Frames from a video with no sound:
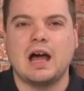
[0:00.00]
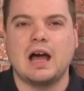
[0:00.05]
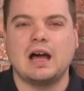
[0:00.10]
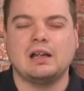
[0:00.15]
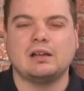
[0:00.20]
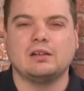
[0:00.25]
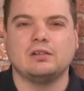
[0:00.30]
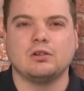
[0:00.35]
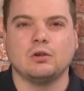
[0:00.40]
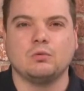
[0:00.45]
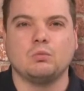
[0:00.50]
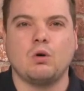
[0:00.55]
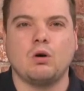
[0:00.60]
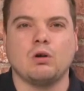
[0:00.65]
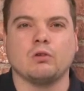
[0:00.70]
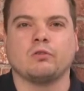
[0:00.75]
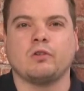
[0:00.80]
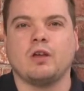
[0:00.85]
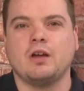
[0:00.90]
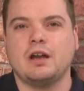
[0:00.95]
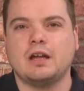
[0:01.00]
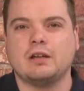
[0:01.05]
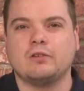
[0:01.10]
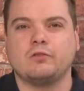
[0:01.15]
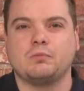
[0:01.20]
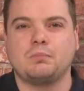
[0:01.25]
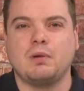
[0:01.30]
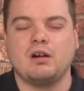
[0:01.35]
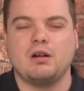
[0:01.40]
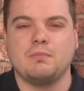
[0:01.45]
and was an
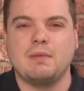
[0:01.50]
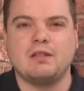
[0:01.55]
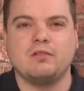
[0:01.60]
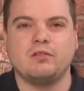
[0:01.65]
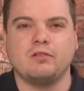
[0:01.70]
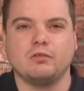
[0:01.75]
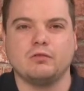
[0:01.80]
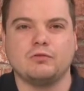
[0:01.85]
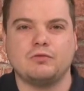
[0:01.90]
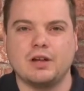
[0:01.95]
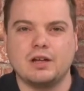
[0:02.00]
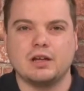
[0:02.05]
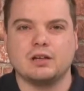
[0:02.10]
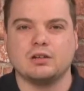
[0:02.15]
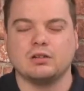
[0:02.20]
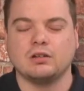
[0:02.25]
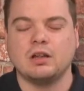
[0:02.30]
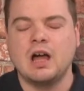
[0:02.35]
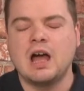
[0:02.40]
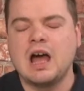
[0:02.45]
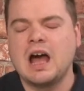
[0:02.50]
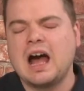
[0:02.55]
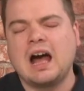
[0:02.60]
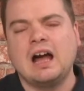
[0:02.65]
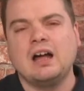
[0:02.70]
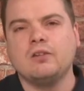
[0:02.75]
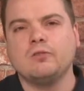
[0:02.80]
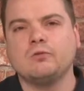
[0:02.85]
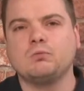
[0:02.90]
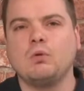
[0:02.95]
experimental vehicle,
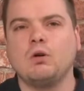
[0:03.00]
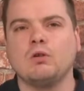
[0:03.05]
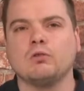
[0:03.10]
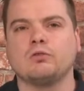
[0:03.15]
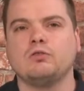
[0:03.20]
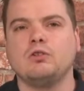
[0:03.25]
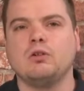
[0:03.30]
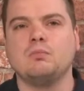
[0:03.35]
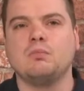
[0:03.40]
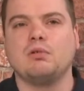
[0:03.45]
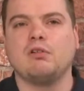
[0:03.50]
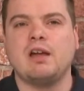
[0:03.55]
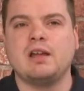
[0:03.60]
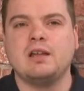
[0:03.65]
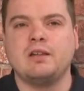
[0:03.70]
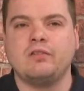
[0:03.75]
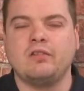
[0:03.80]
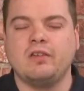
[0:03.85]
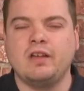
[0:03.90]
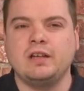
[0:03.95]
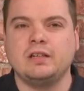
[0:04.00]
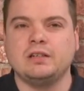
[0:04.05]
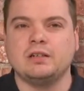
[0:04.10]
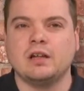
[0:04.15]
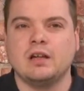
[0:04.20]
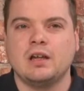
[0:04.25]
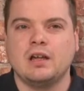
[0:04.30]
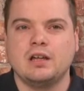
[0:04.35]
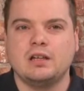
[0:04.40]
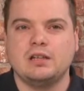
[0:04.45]
as was number 18.
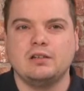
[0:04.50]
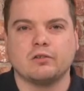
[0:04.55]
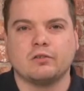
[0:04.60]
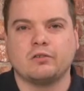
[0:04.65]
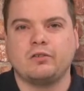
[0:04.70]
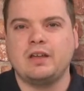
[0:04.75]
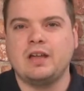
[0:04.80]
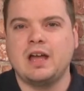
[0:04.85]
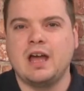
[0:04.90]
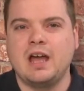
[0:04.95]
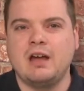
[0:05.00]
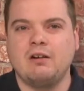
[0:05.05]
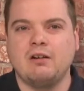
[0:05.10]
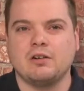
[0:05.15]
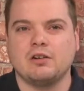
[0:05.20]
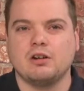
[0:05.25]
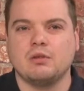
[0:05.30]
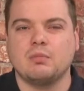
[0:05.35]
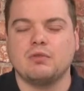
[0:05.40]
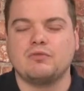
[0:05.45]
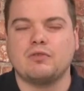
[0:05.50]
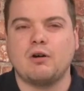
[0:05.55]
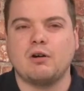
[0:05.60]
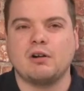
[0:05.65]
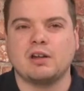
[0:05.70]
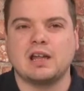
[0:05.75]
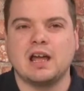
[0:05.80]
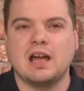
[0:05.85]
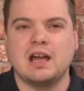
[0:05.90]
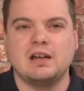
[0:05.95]
You'll see here on number 4
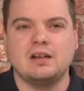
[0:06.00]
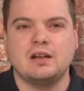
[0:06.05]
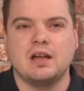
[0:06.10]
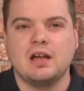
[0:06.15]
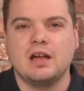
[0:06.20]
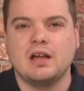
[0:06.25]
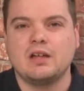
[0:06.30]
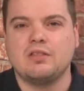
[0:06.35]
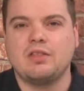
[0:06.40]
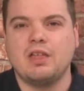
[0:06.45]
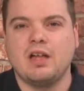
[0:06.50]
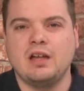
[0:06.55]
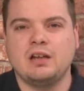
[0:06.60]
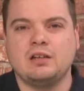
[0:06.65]
again that